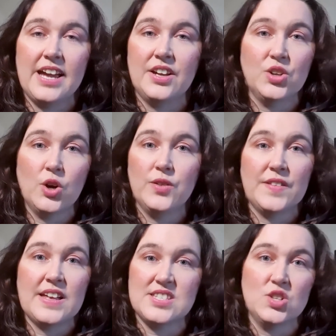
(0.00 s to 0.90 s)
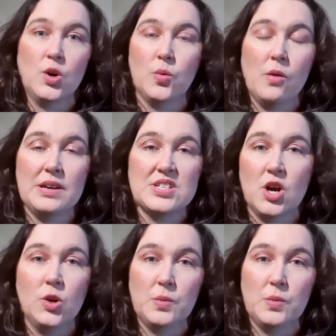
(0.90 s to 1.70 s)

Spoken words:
I know that that's not what we're told.